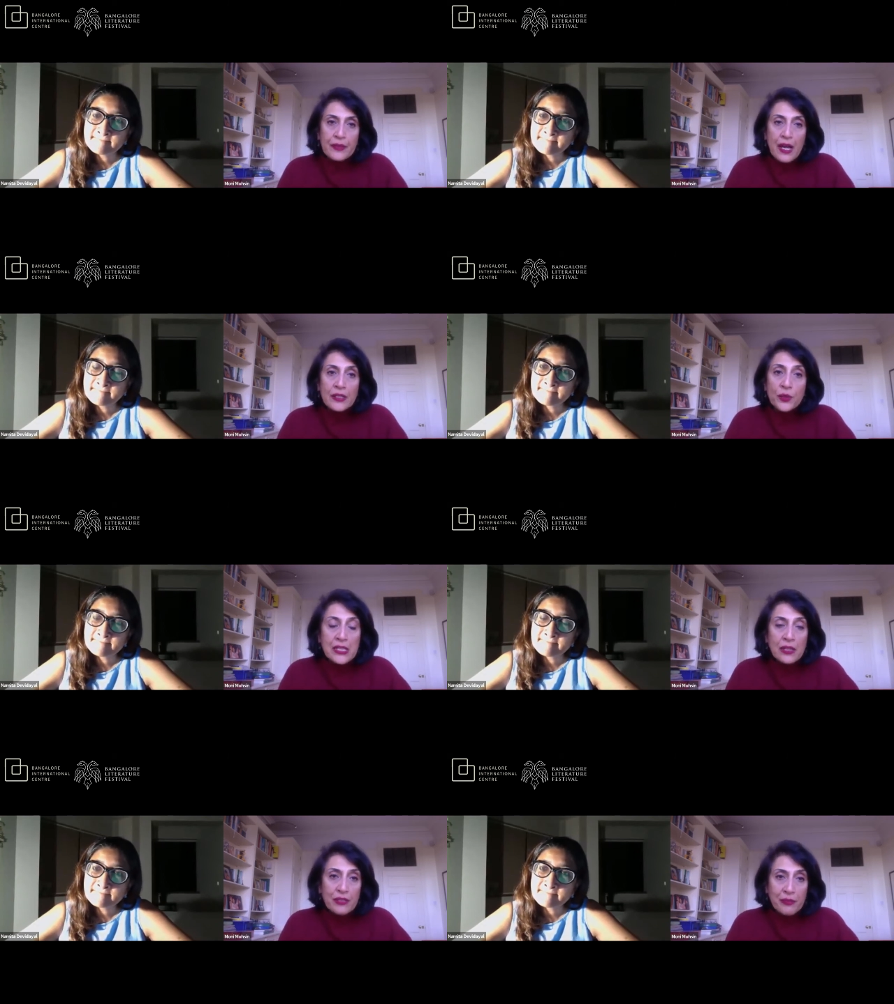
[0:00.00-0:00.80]
Speaker 1: I
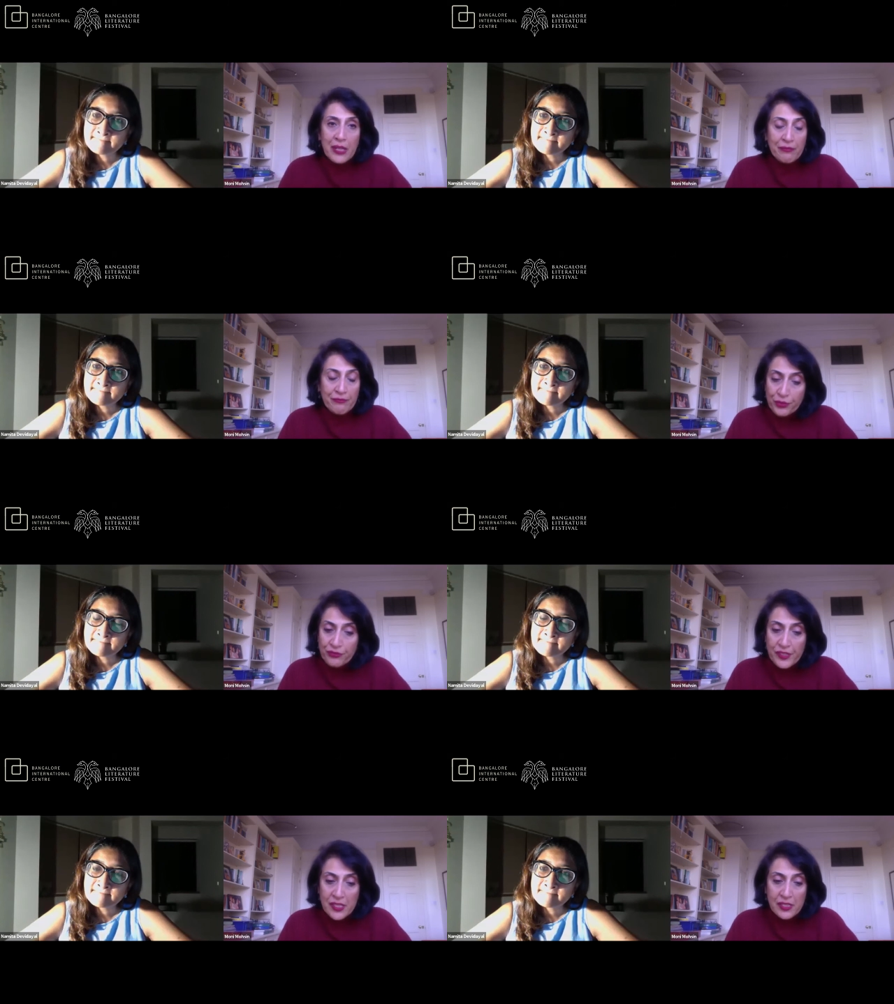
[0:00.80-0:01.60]
know India only
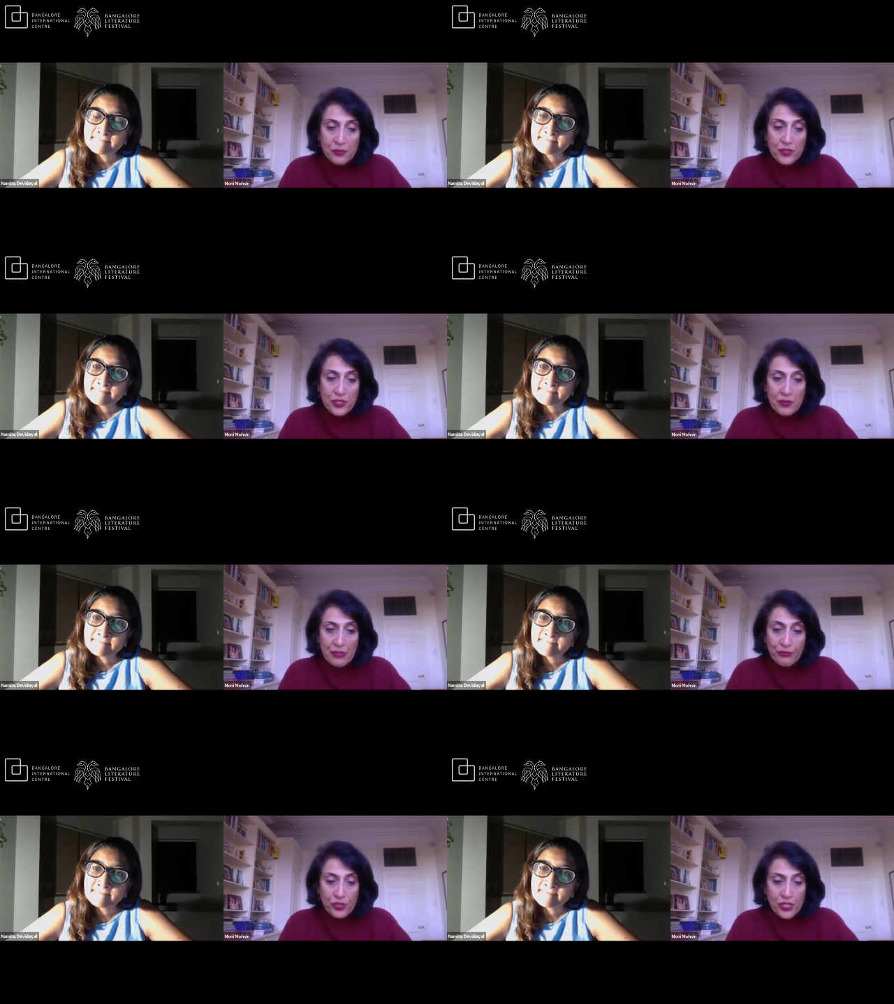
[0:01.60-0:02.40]
from my few
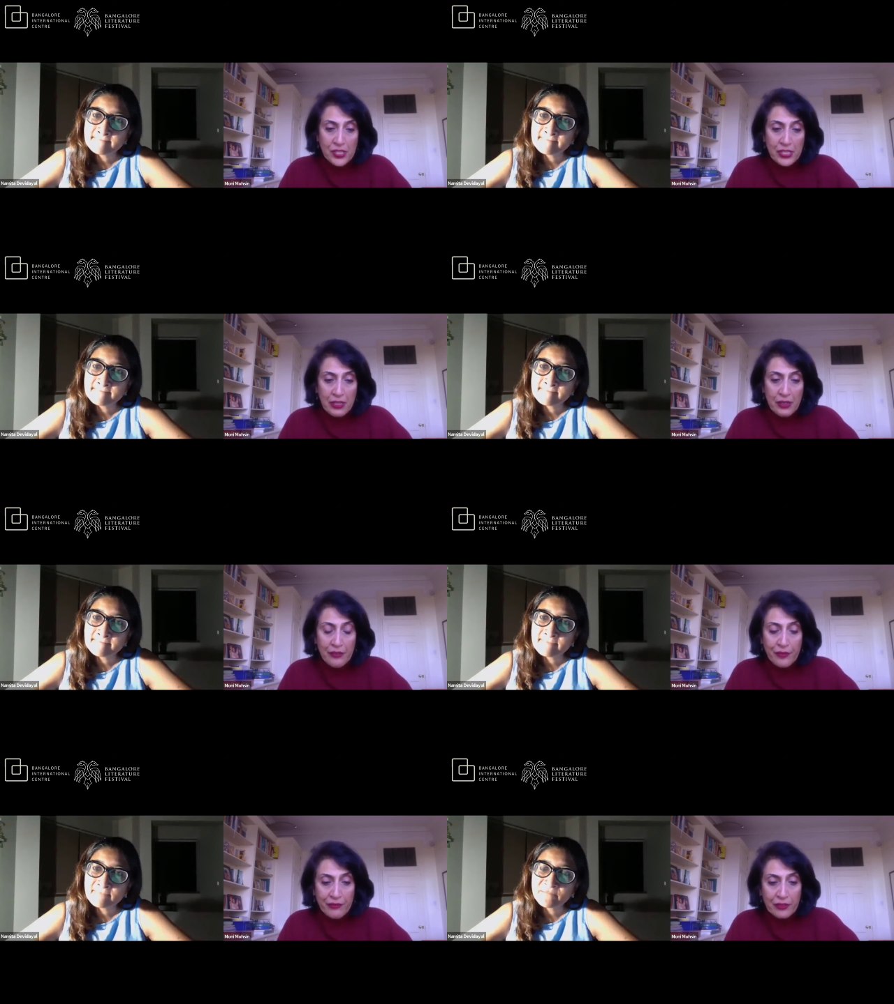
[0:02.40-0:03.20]
visits, which
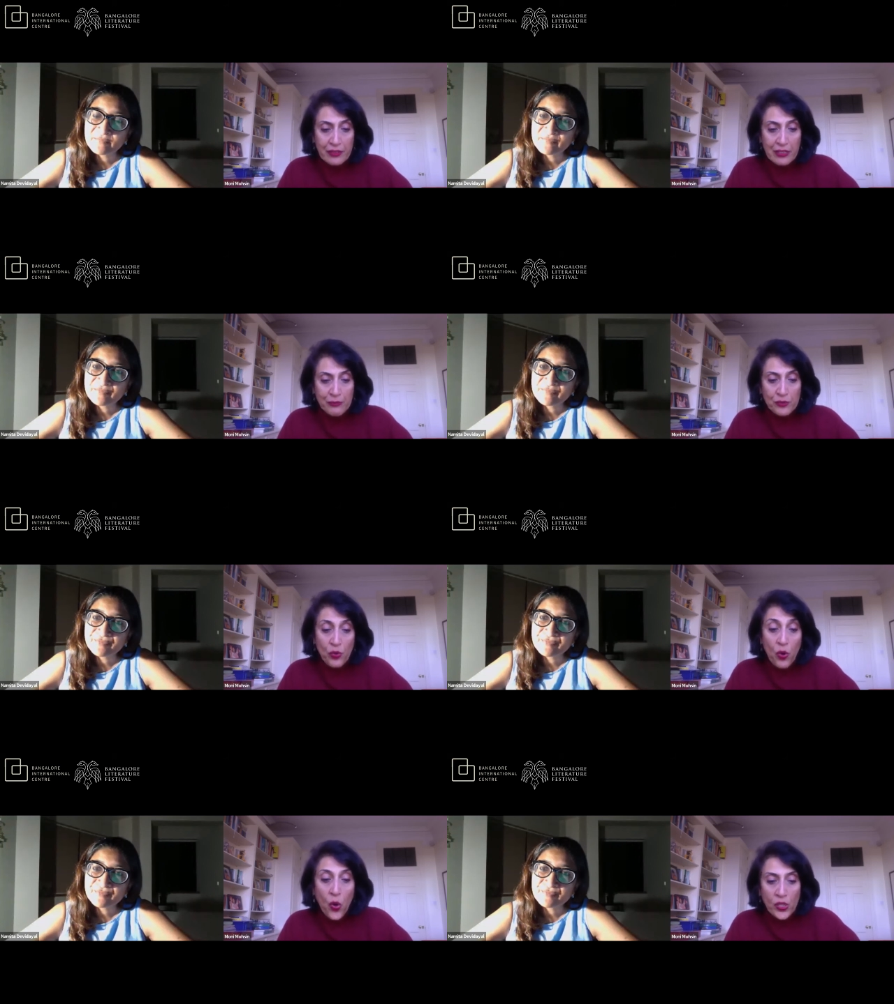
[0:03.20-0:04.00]
unfortunately have, have
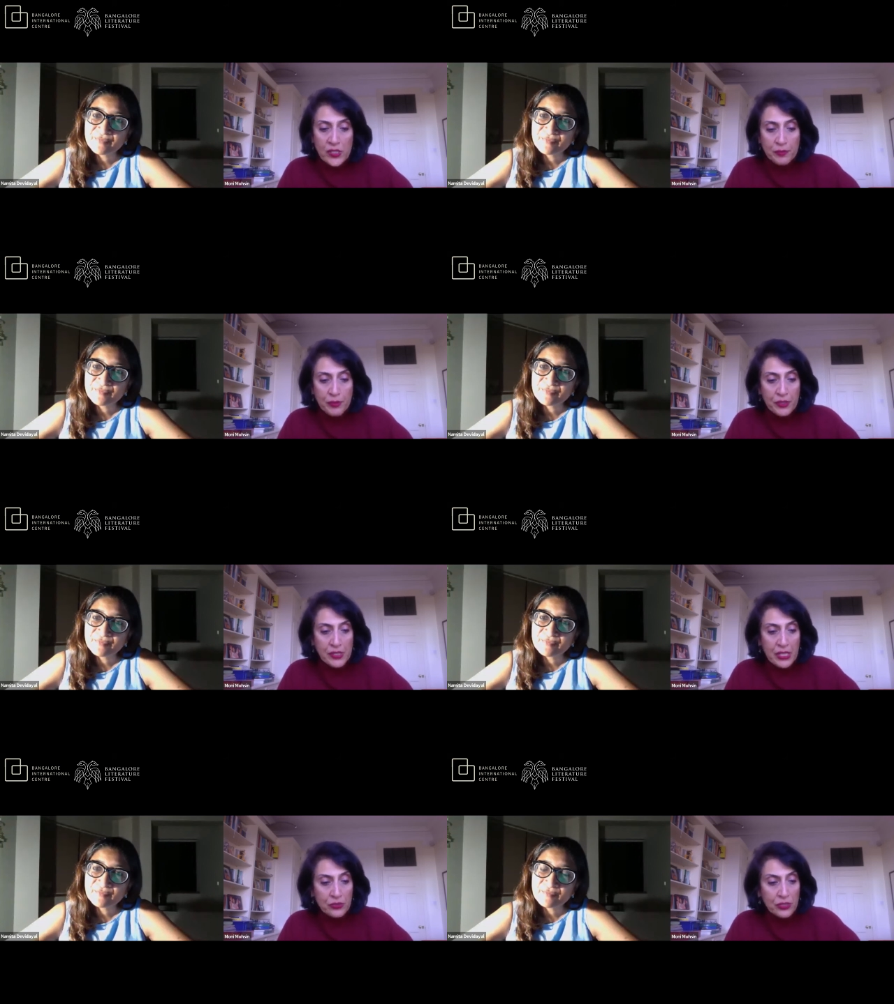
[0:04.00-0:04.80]
come to a
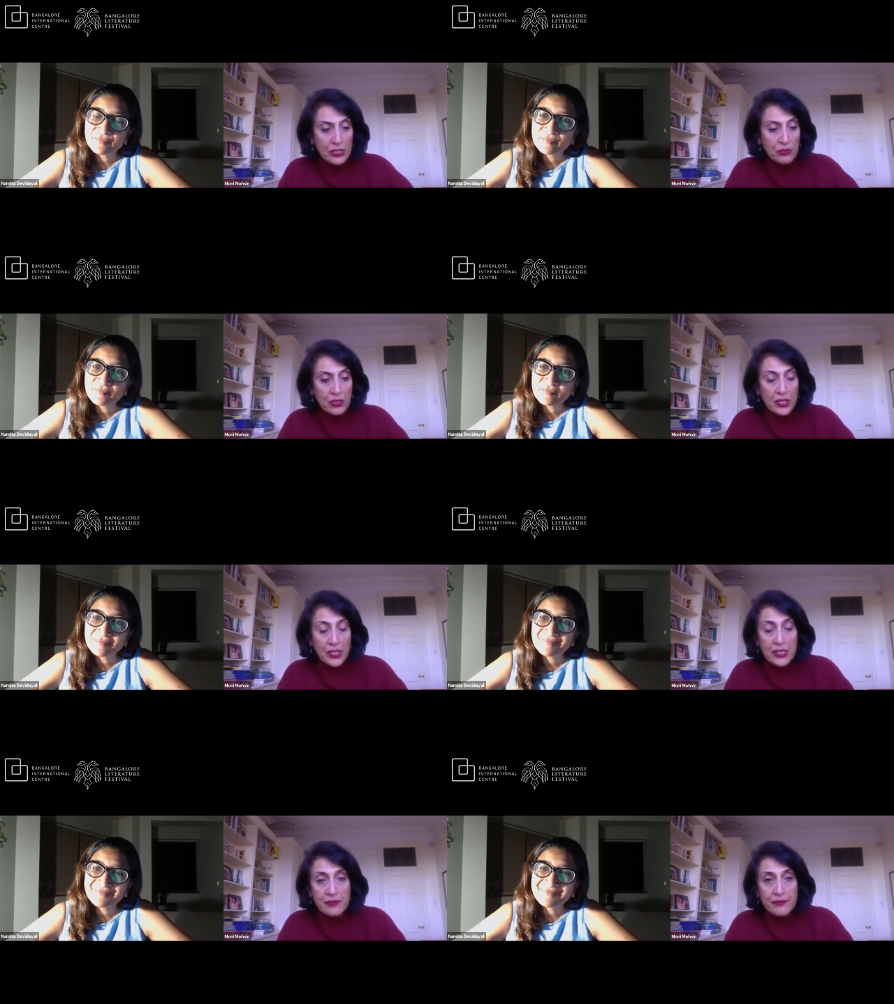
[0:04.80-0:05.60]
halt because I can no
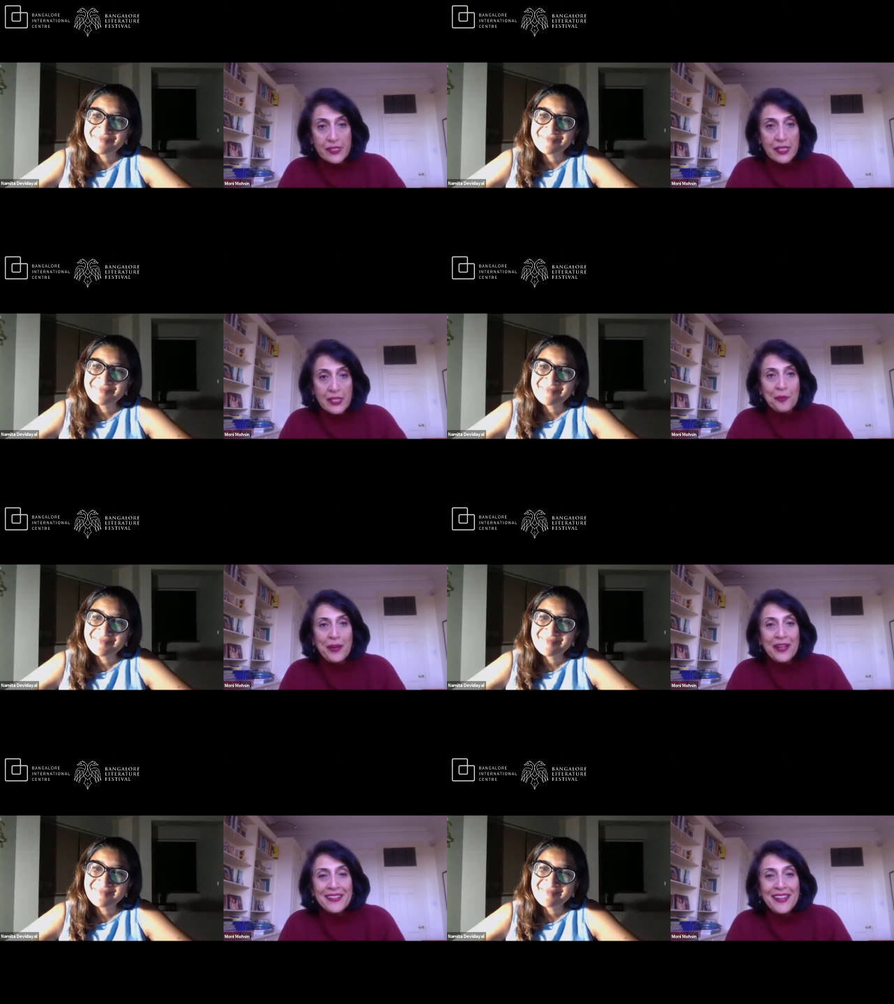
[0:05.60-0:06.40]
longer get a visa now.
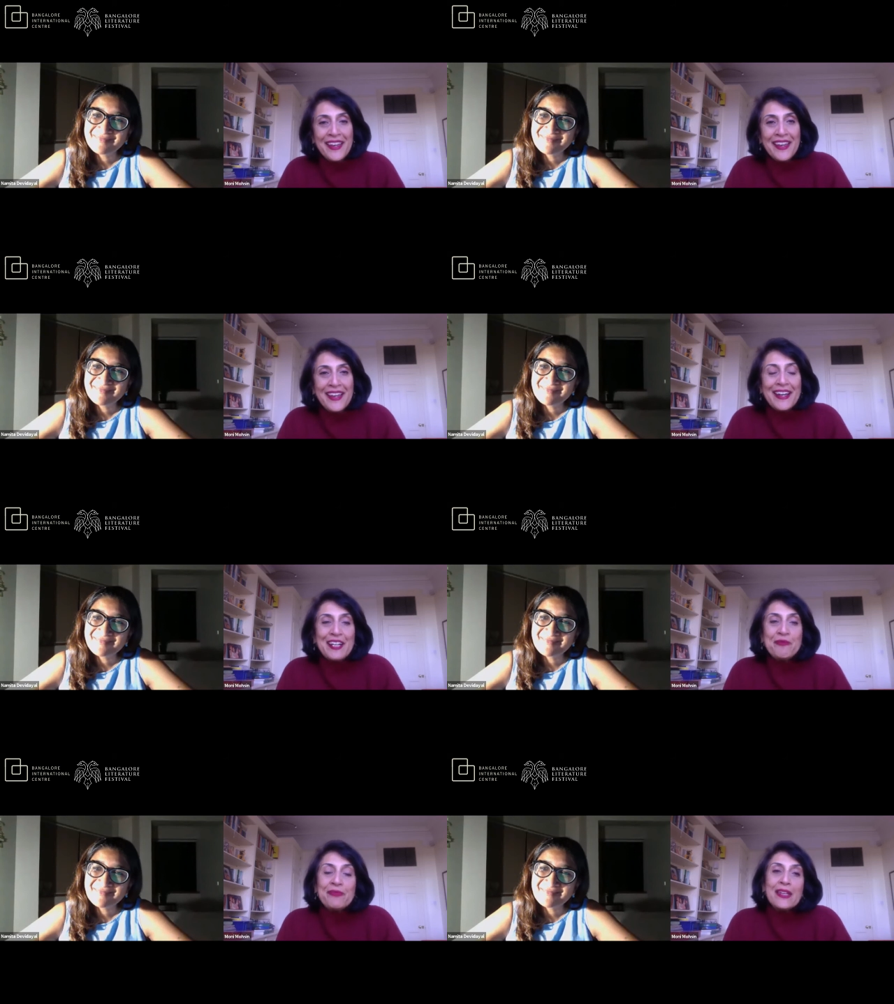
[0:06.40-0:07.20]
But
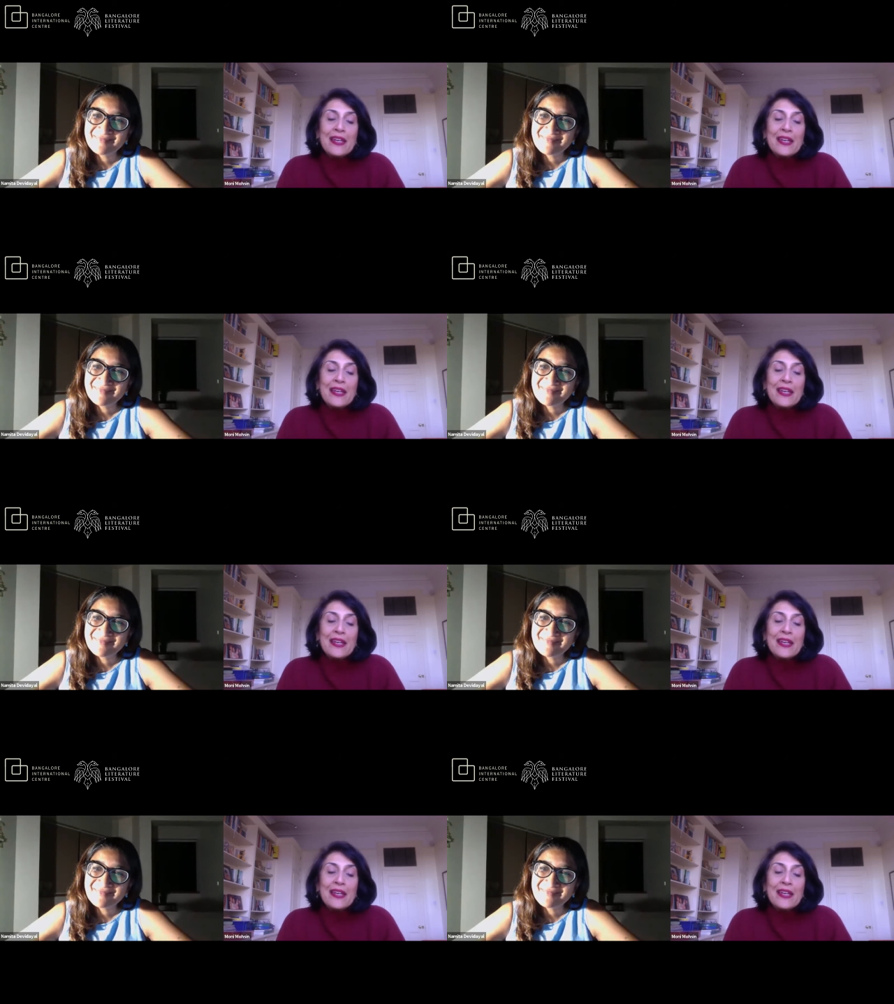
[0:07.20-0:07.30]
um,